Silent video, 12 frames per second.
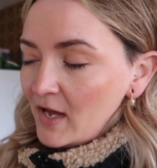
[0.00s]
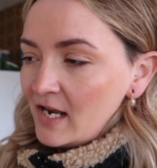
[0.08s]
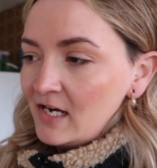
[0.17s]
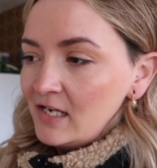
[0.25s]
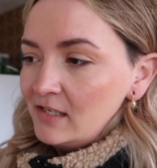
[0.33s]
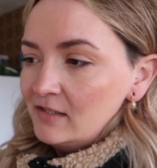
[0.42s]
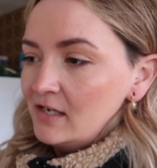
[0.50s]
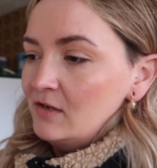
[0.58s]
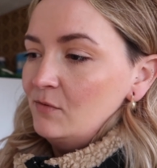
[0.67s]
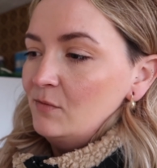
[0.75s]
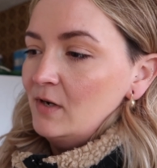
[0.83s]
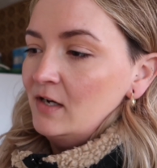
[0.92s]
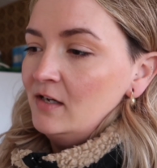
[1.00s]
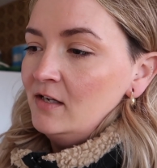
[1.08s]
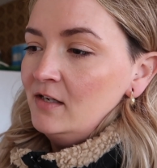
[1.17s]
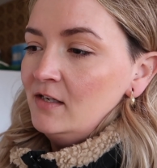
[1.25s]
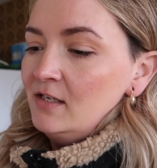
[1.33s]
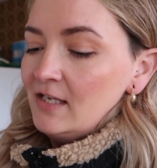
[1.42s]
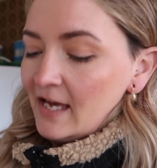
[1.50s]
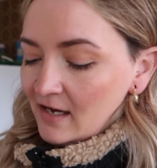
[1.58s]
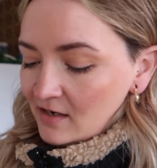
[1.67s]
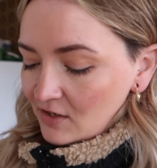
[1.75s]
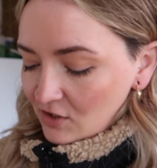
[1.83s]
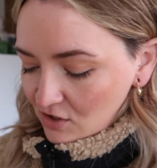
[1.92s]
any, so yeah,
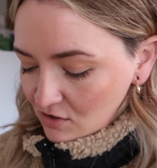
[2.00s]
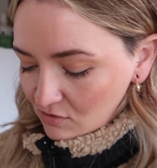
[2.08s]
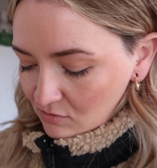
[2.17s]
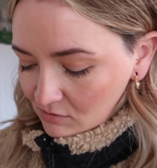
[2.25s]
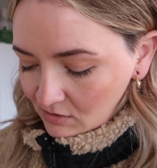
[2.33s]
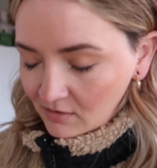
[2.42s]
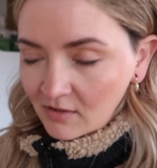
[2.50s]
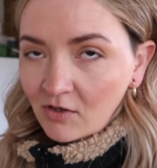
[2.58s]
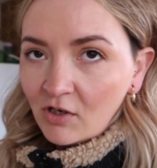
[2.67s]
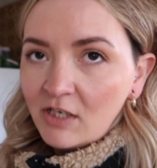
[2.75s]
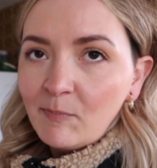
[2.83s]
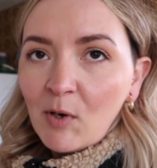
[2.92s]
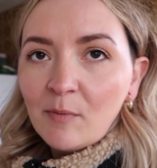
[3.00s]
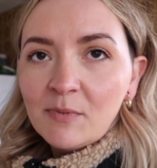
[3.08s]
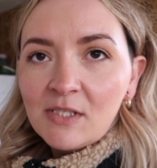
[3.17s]
I'm going to use lollipop